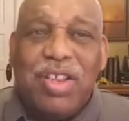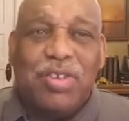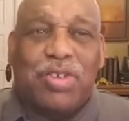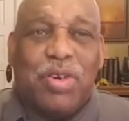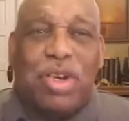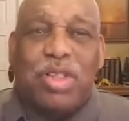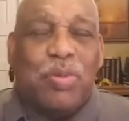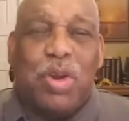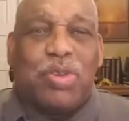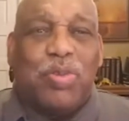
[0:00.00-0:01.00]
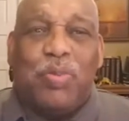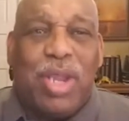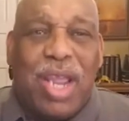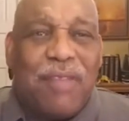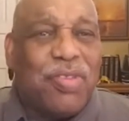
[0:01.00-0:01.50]
You, so, in other words,
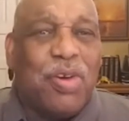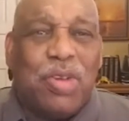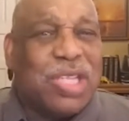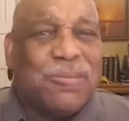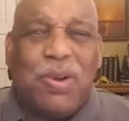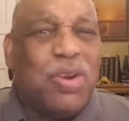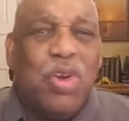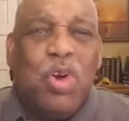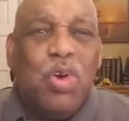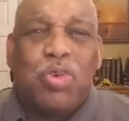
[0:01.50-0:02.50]
we have the Holy Spirit